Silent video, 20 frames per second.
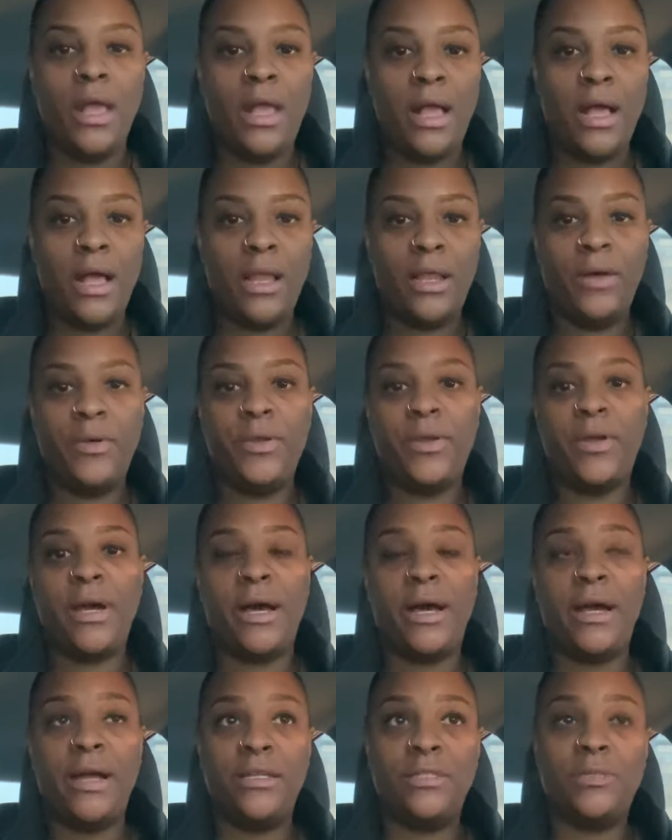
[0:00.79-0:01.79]
Hello, you
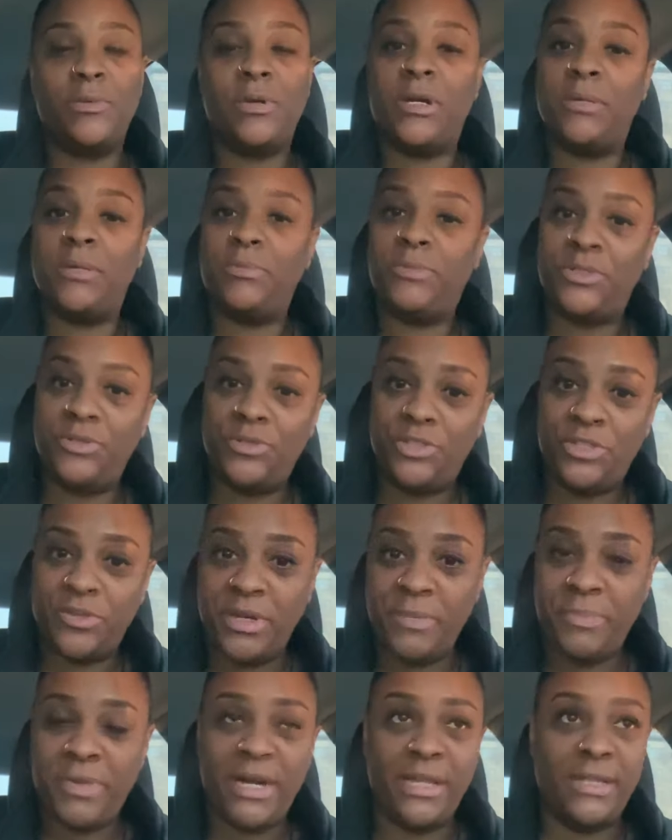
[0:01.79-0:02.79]
guys. Welcome to
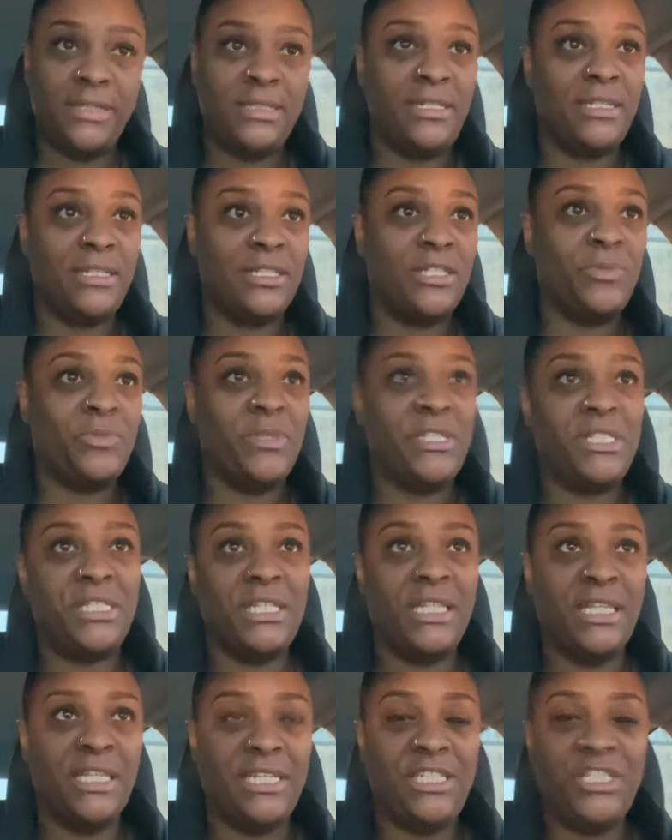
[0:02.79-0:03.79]
Street Politics with
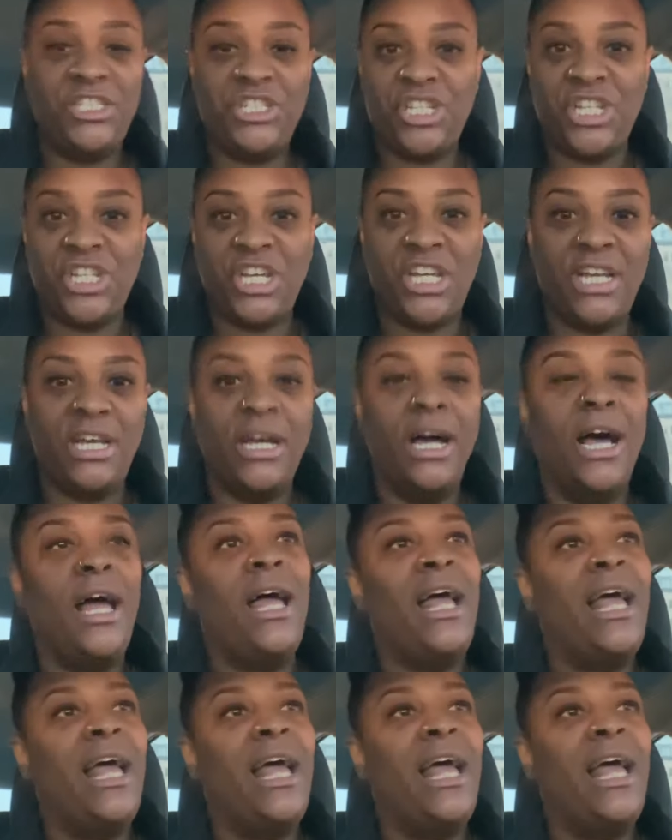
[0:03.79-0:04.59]
Talessia.